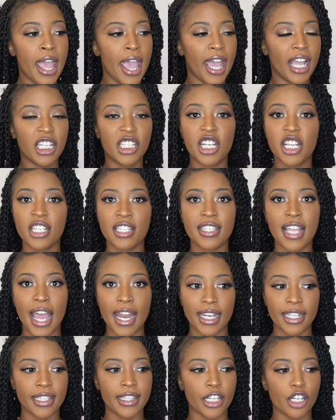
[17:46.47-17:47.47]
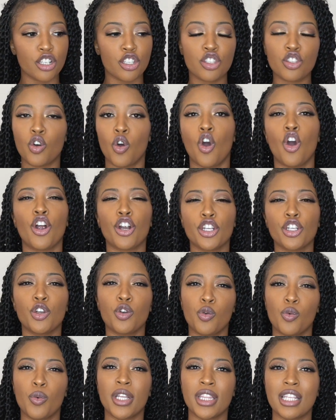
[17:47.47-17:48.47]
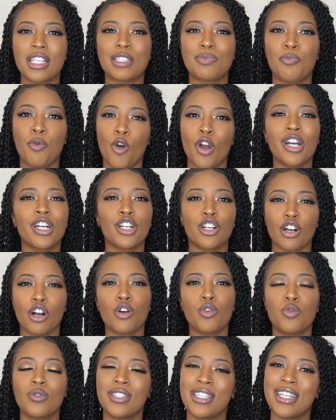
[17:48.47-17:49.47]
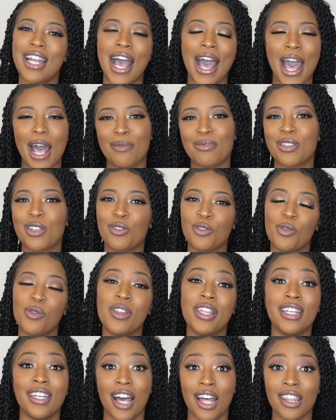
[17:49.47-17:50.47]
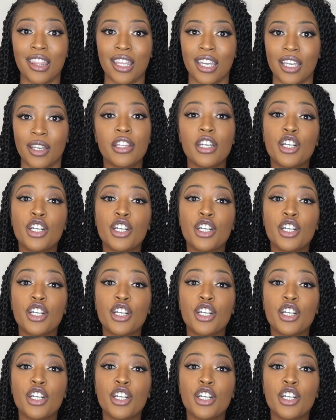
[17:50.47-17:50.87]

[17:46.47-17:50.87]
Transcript: and she's standing there still arguing with this poor girl who did absolutely nothing.